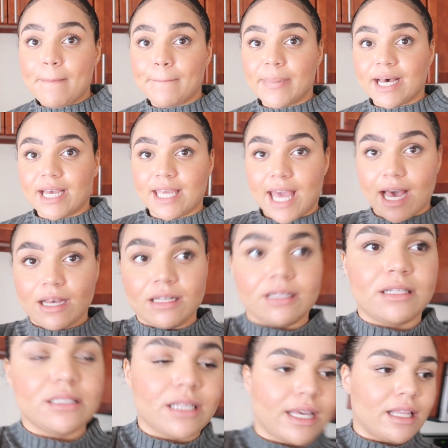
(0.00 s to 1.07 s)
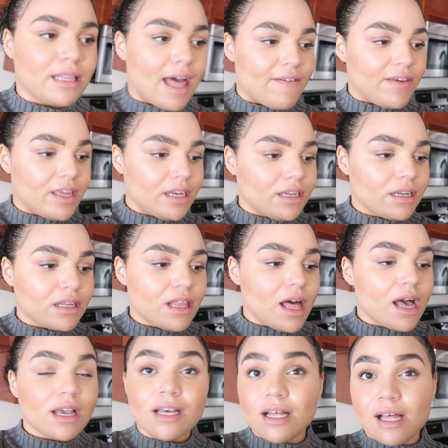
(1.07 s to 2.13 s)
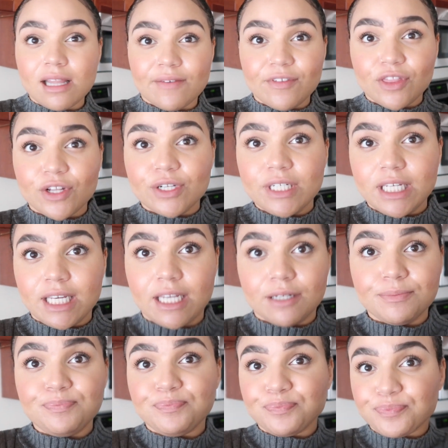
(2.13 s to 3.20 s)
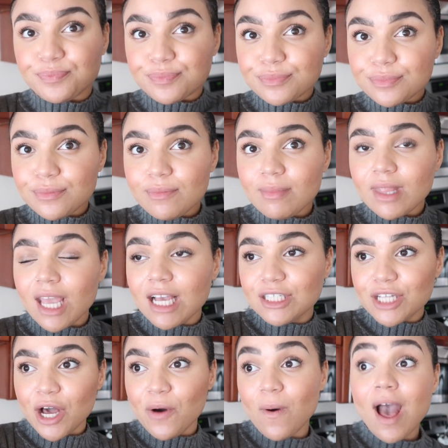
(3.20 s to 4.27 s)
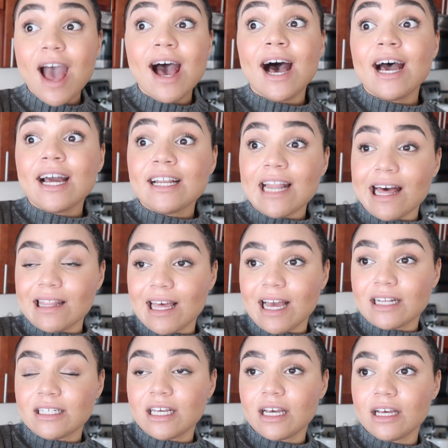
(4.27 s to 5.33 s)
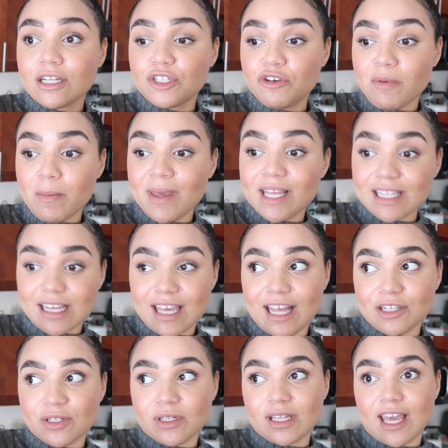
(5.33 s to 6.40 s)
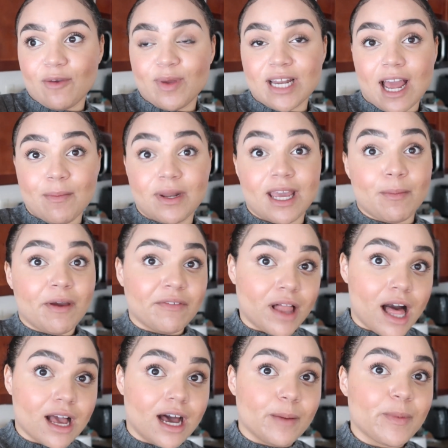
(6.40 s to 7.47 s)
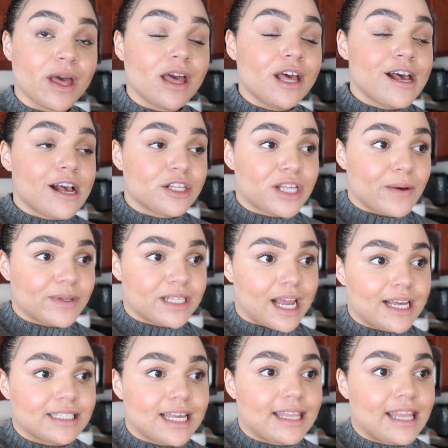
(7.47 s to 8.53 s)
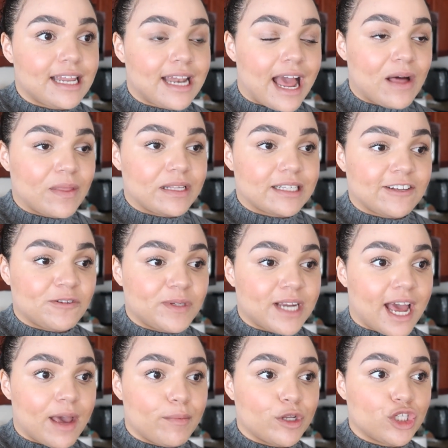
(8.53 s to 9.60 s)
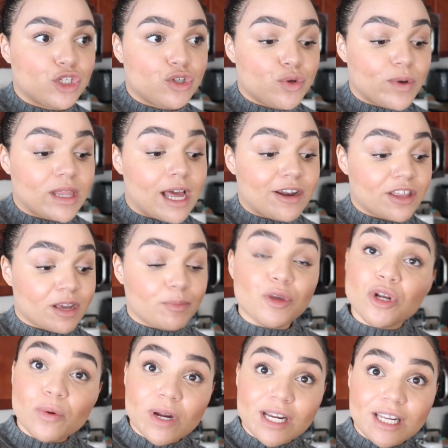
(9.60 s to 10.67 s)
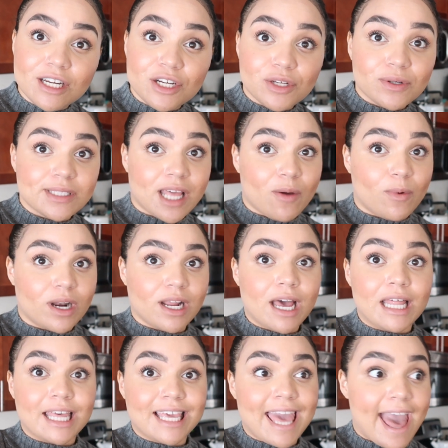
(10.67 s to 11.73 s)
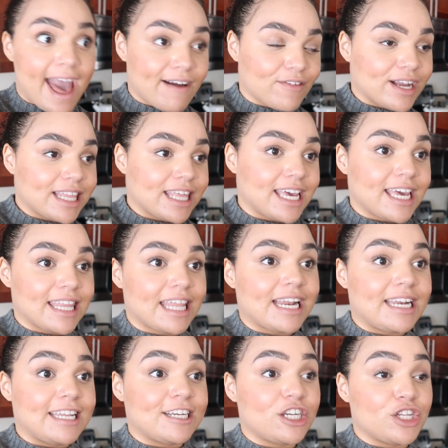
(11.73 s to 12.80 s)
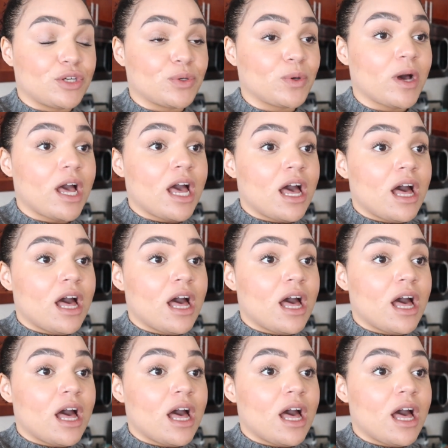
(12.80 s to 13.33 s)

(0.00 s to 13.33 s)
But yeah, it's like 11 o'clock, 11:13. So now that 2 of my meetings got canceled, it gave me time to get my vlog up, so that was nice. And then now this gives me time to do a lot of the computer work I need to do, because I want to like get everything that I need to do.